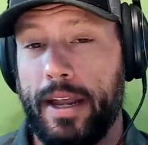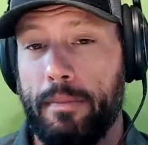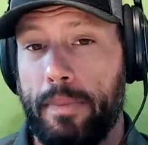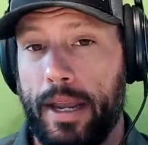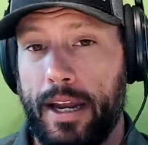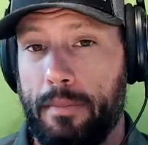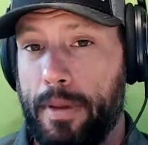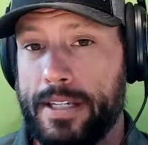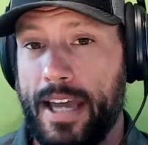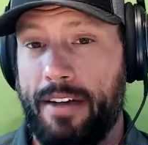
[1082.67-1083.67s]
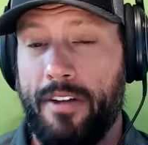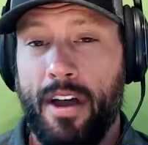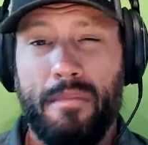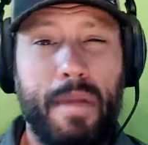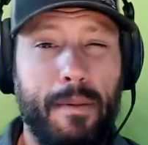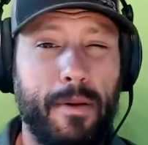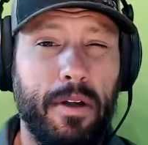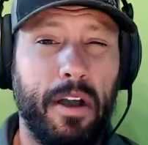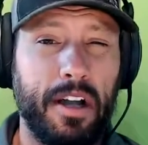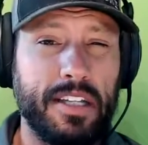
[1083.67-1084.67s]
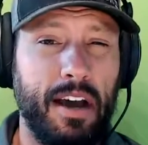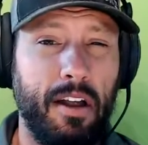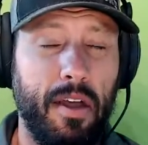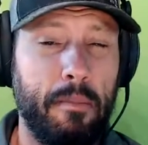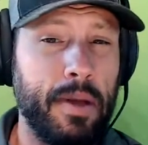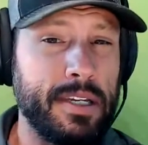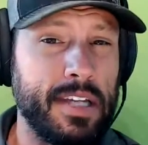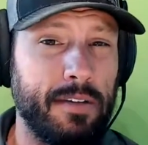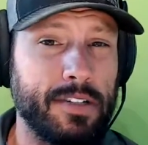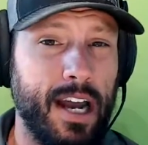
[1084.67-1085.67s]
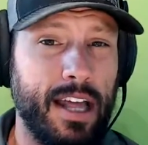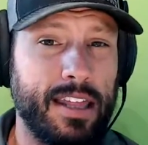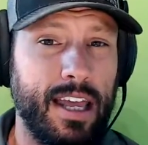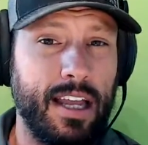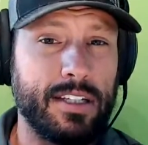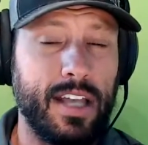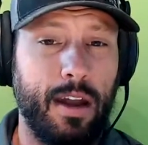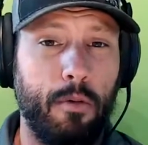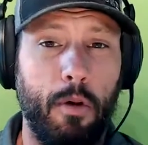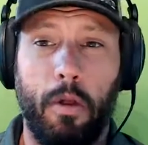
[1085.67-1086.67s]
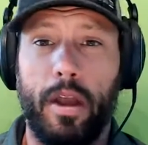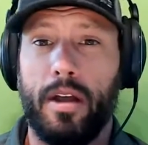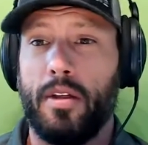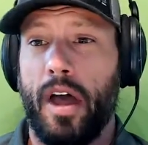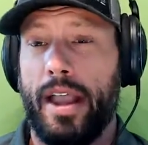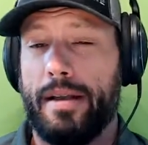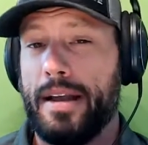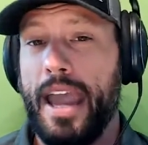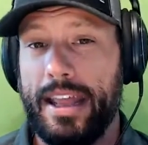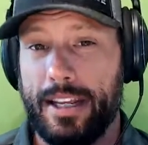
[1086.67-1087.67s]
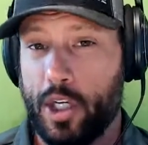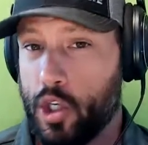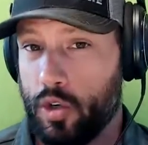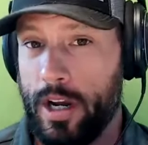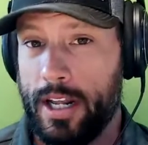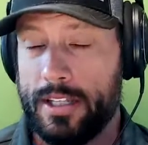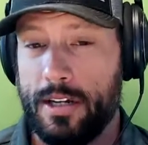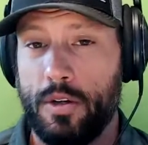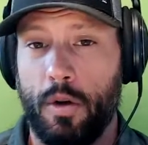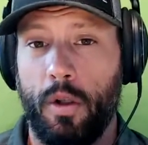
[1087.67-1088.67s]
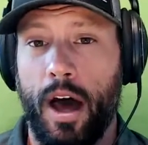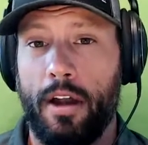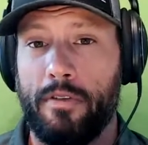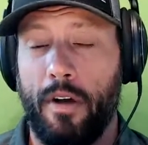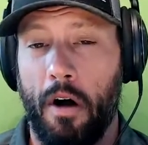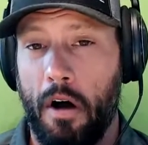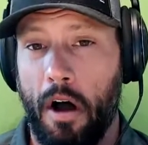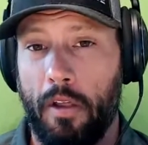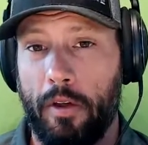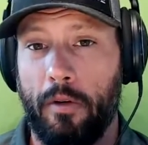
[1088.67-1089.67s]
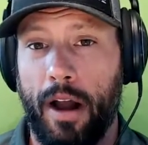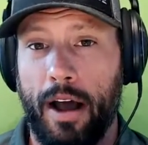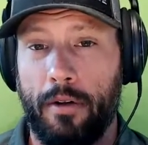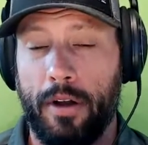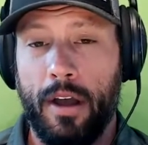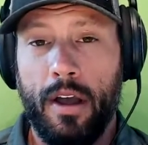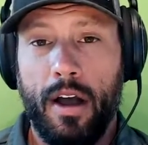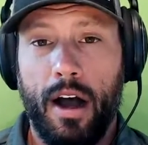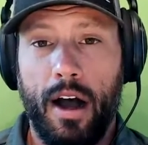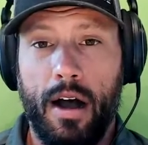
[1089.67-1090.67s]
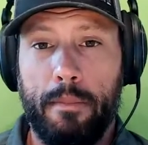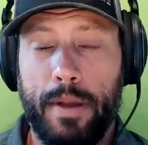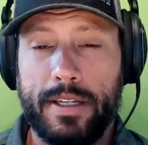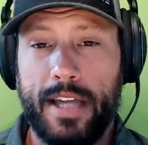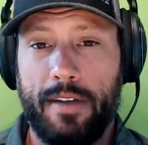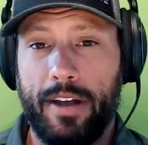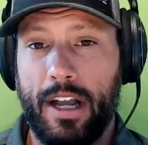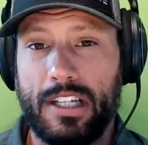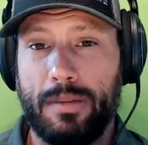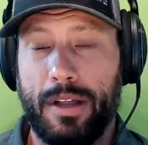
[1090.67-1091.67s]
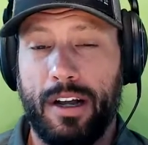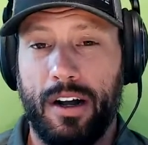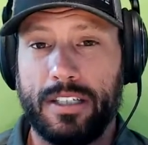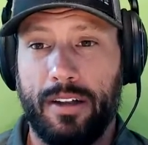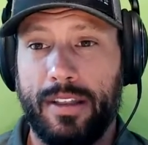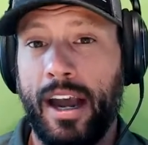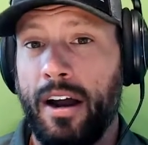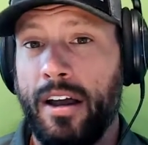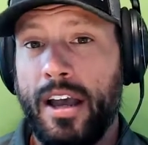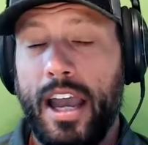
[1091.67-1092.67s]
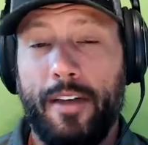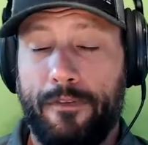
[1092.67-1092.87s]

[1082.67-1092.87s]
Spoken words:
into biz dev, maybe you can cut down on that biz dev side of things and really like hit the streets and do a lot of on the ground biz dev and cut some of the costs out there. If